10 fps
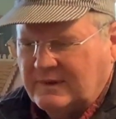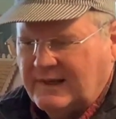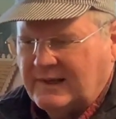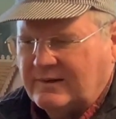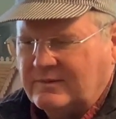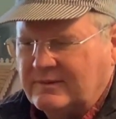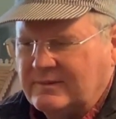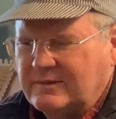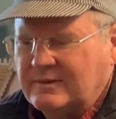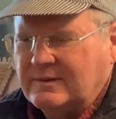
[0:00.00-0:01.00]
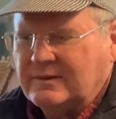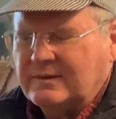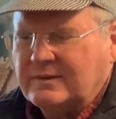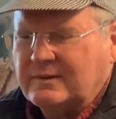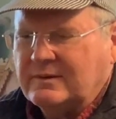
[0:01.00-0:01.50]
Now,
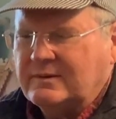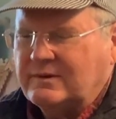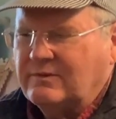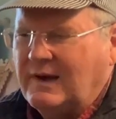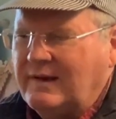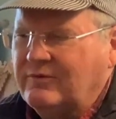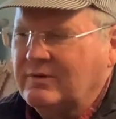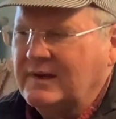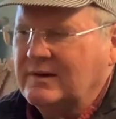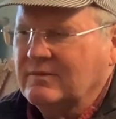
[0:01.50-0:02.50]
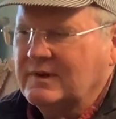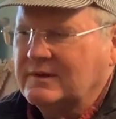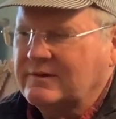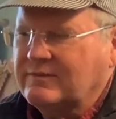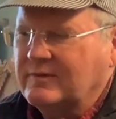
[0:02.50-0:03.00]
the drivetrain
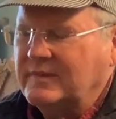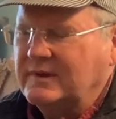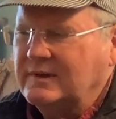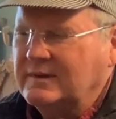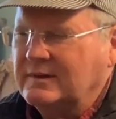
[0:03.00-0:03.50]
runs from the